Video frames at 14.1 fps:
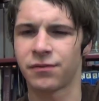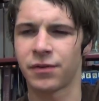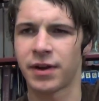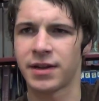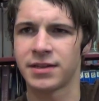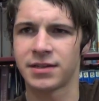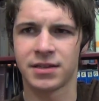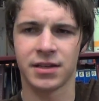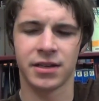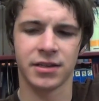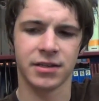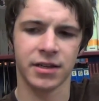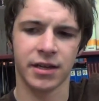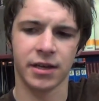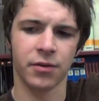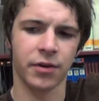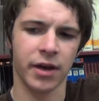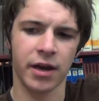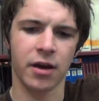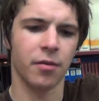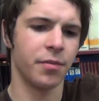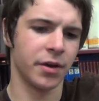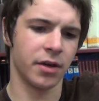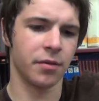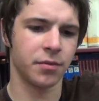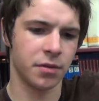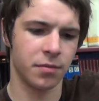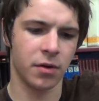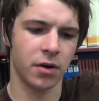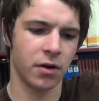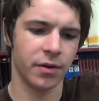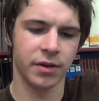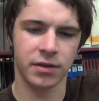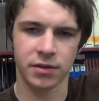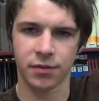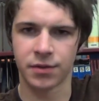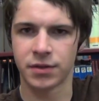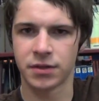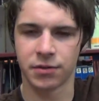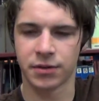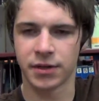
friends, things like, okay, I'll pick you up tomorrow at so-and-so